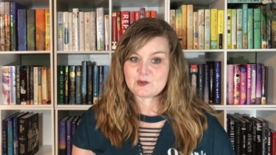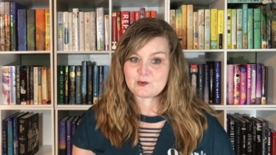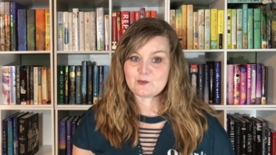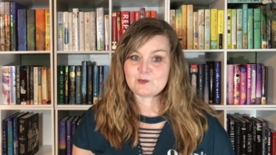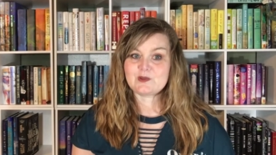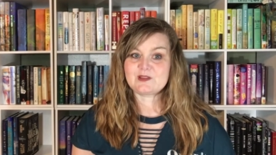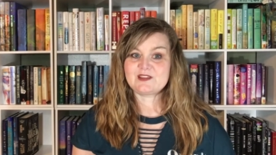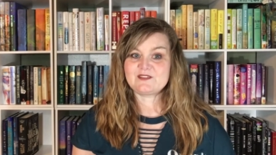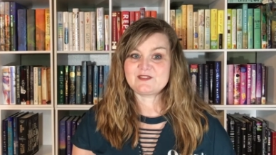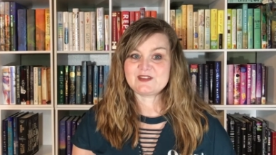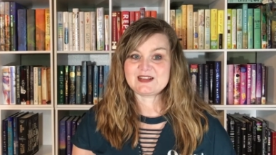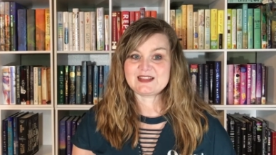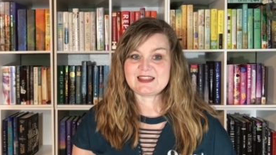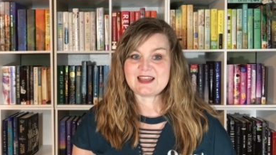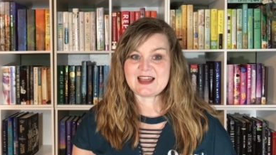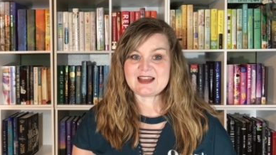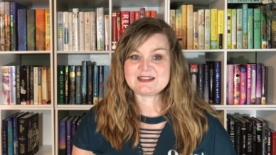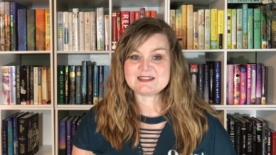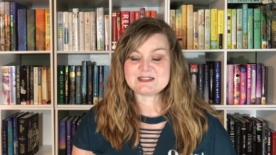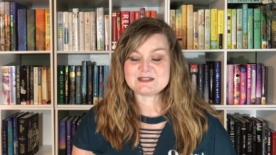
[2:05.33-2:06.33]
We'll leave it at
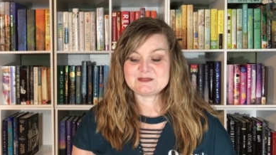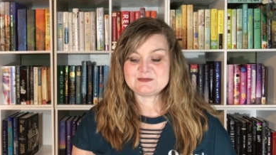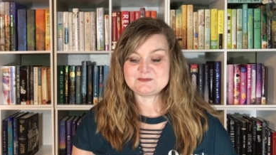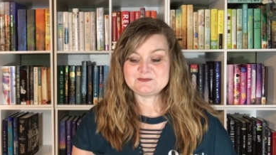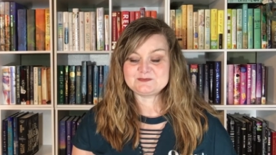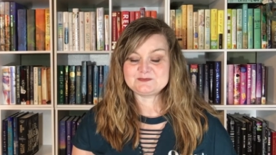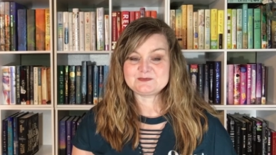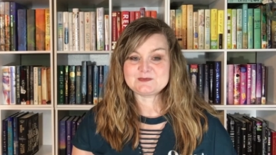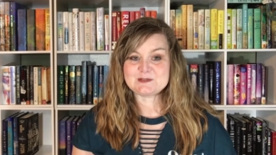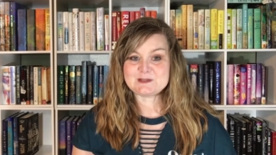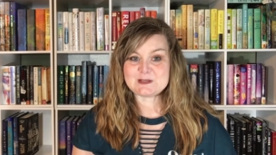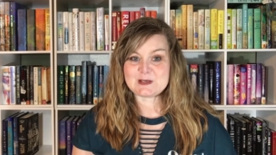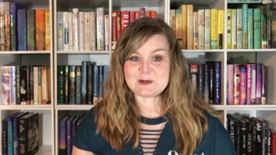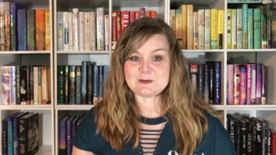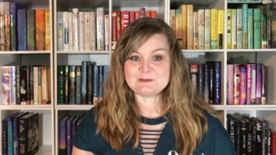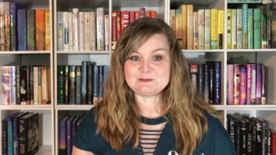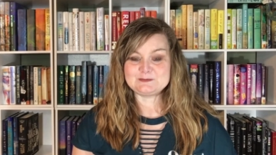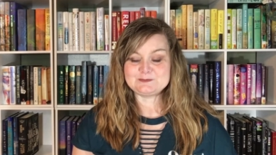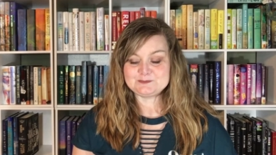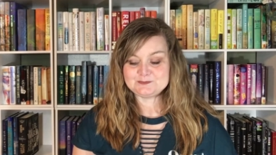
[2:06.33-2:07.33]
that.
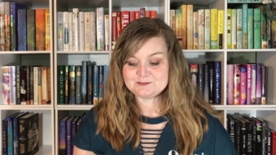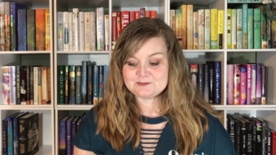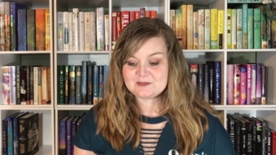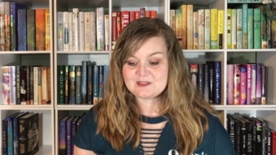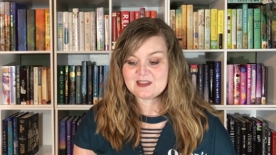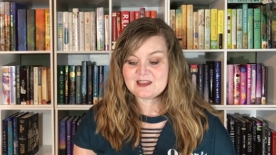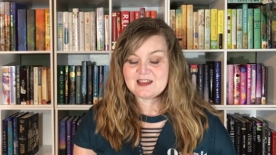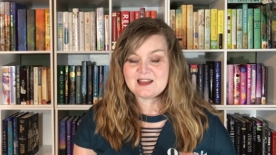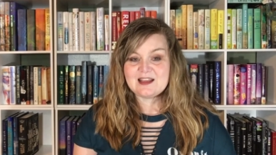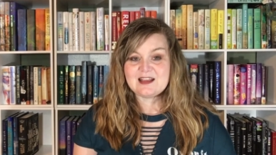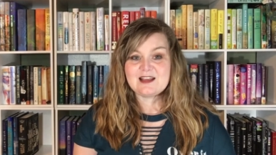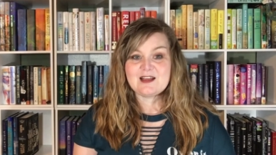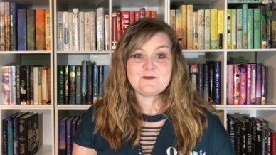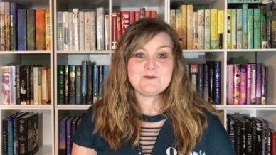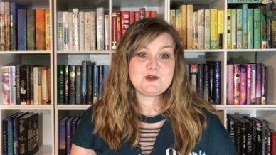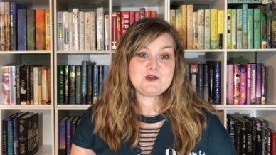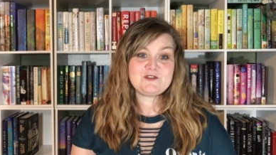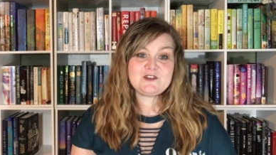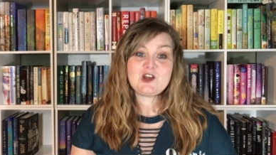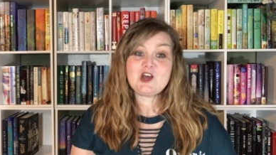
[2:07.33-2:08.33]
So,
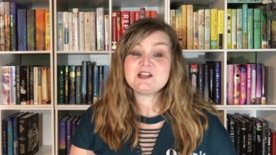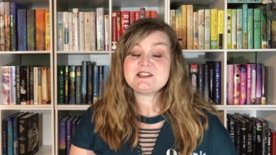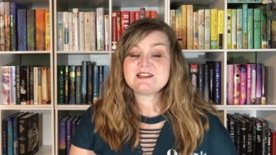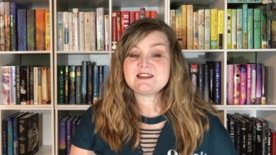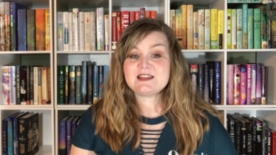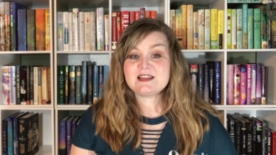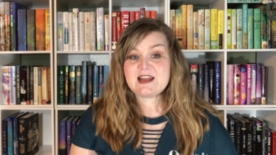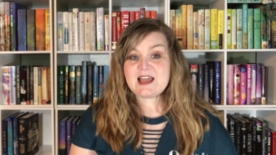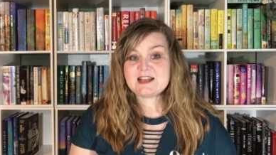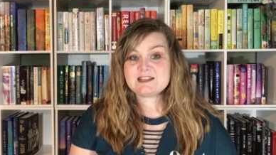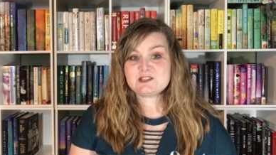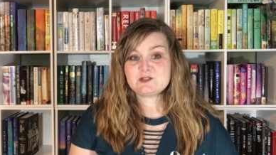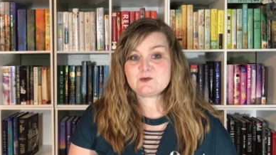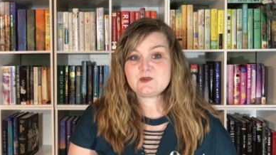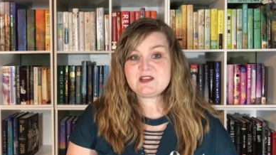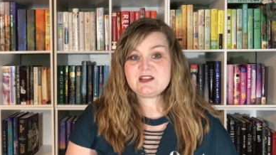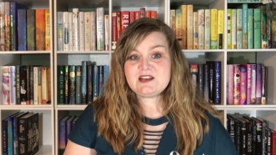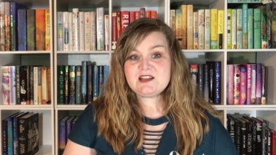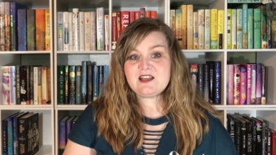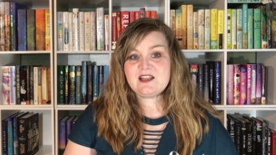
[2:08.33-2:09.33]
moving on to the next
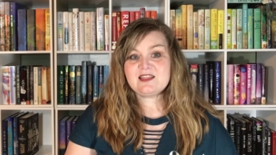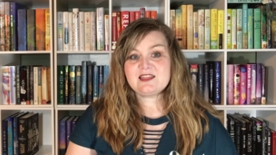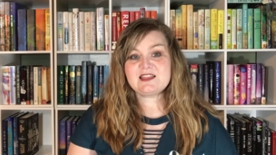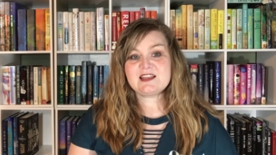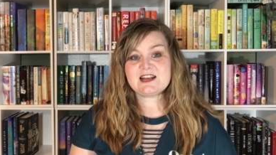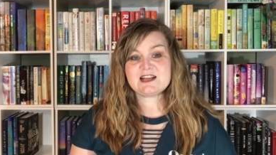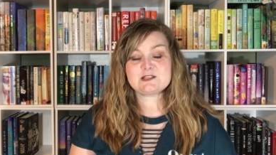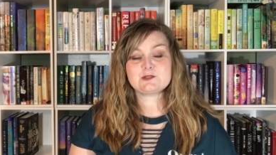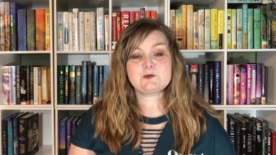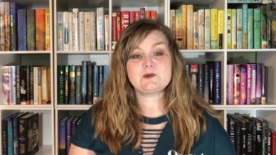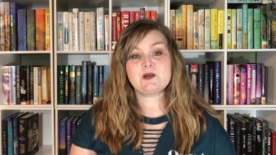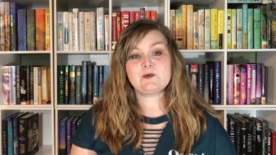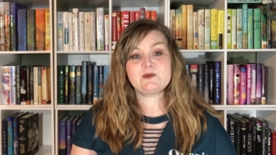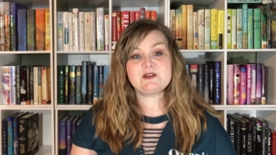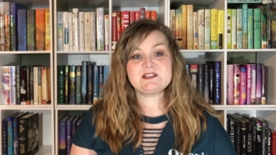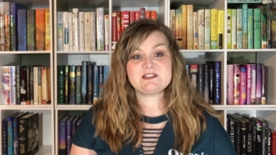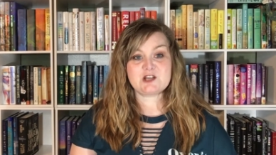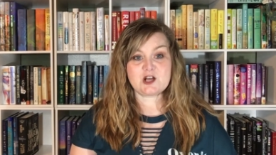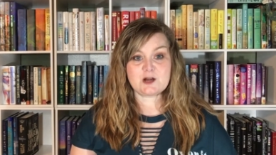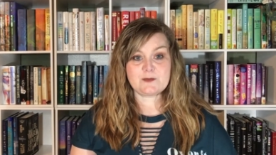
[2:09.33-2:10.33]
one. The next one I
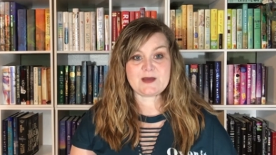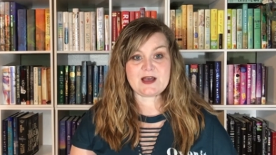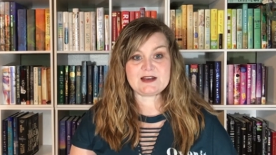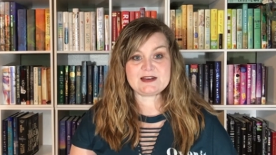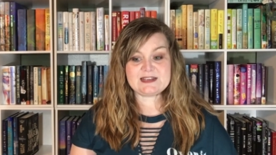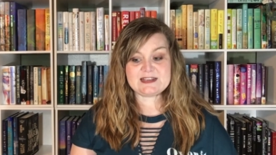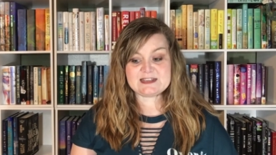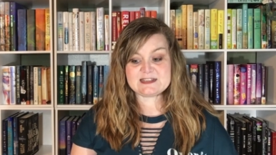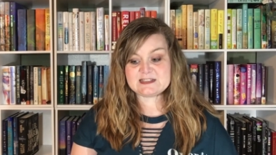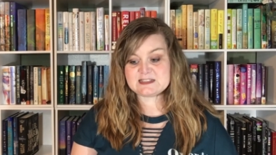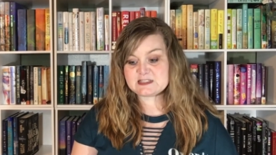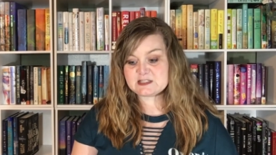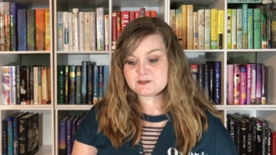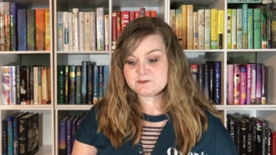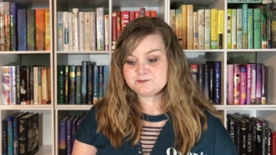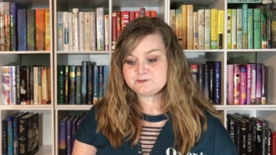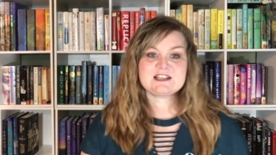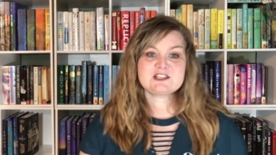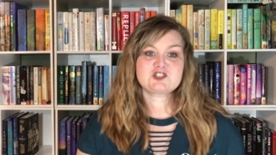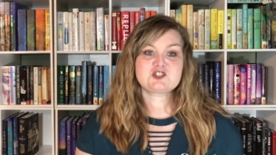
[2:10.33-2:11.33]
want to talk about is
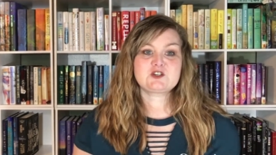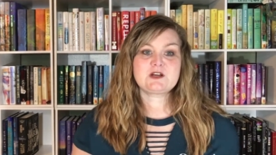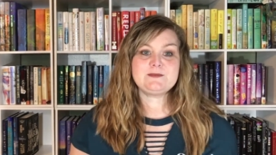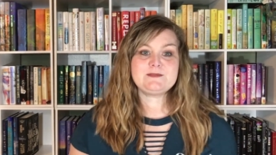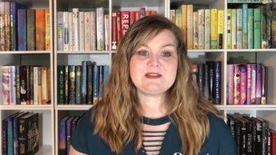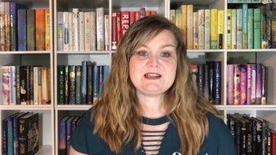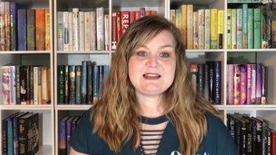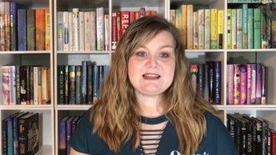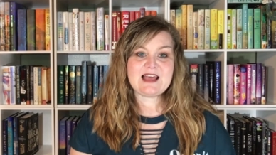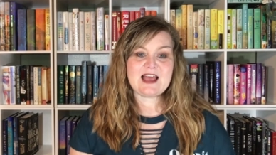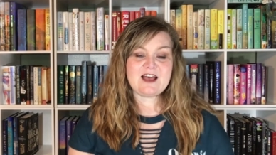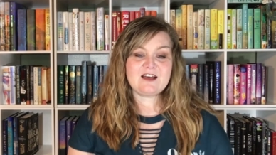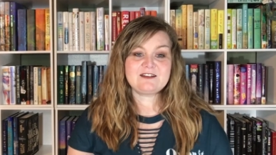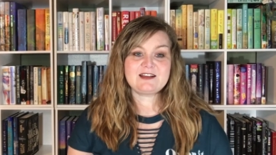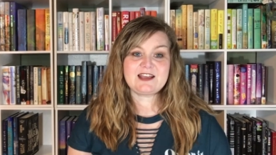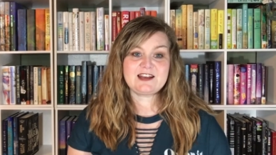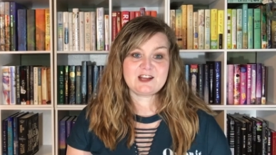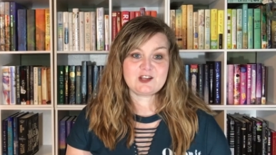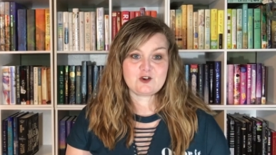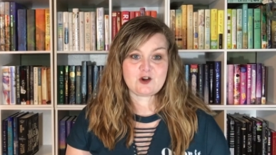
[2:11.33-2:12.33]
Extremely Loud
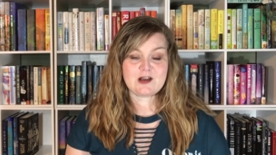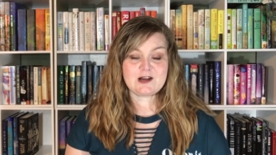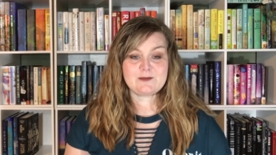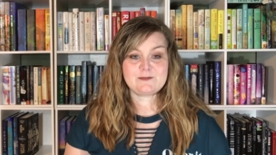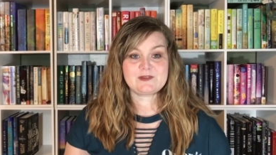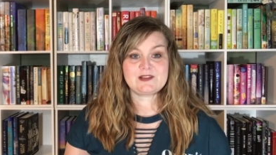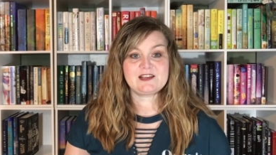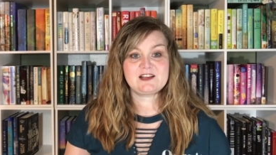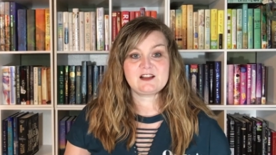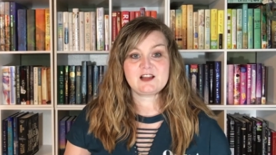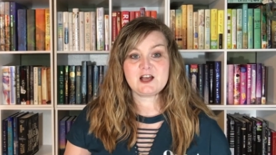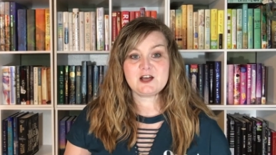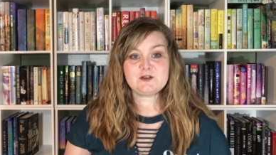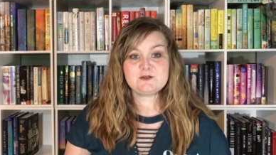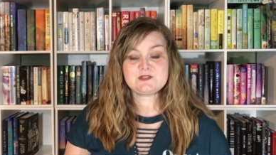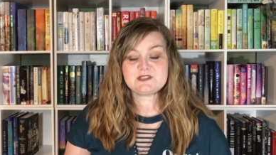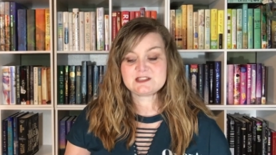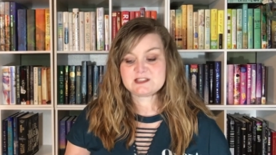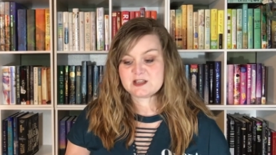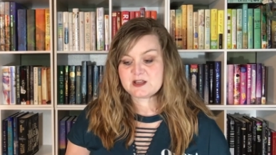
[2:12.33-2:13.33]
and Incredibly
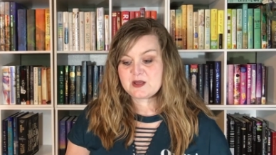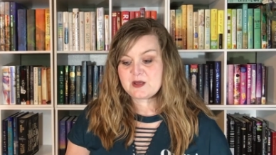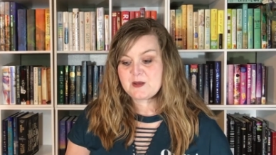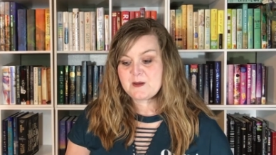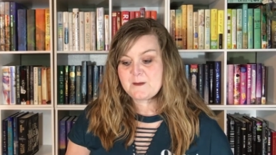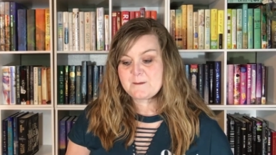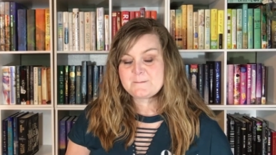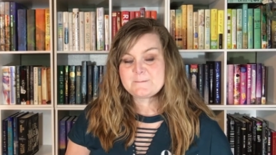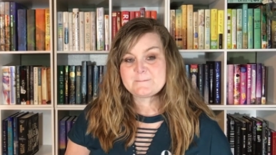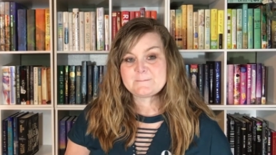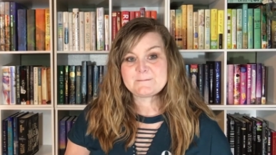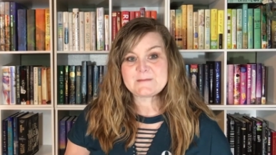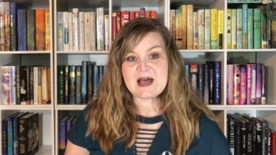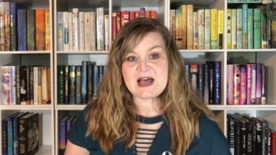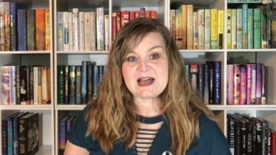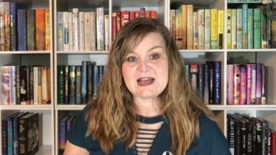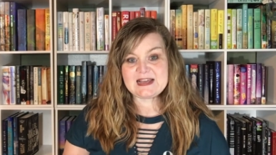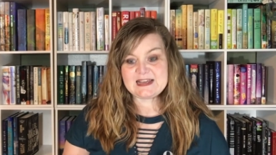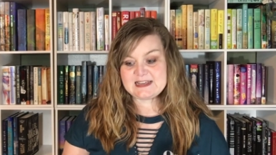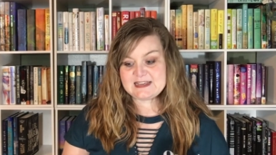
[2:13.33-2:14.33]
Close
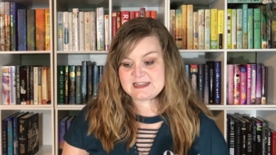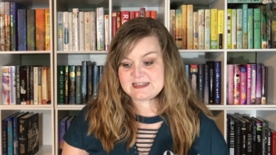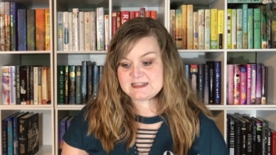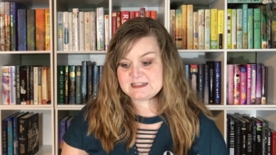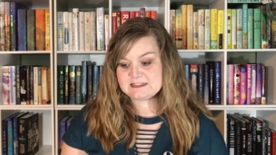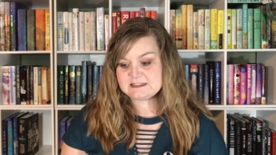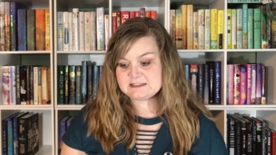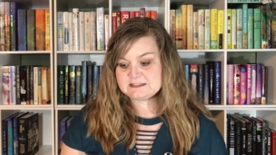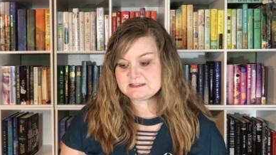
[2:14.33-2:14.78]
by